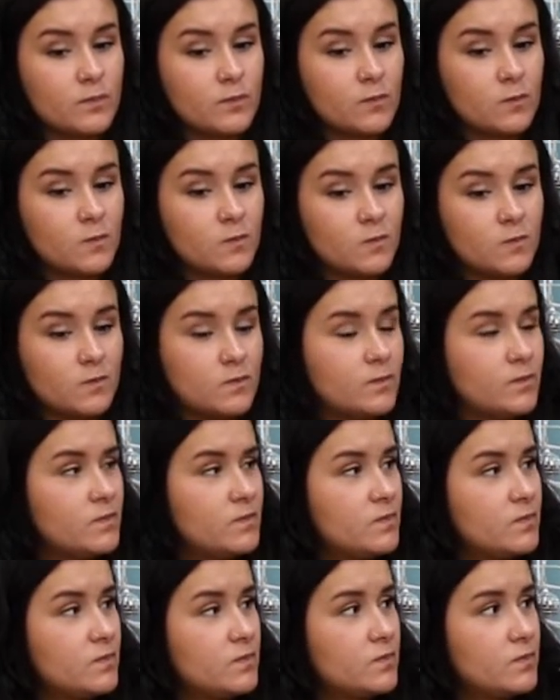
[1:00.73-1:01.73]

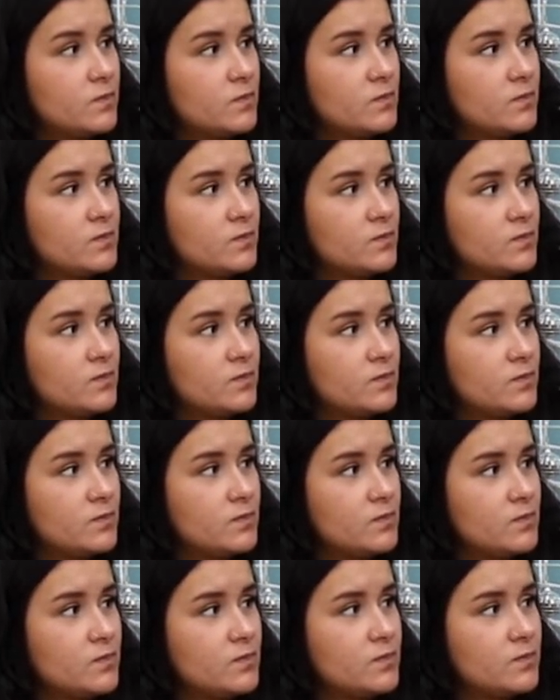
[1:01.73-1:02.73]

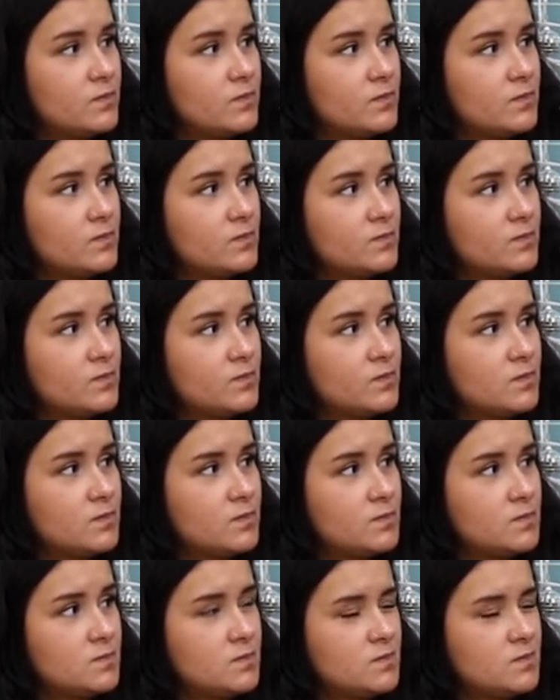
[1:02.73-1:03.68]
[no speech]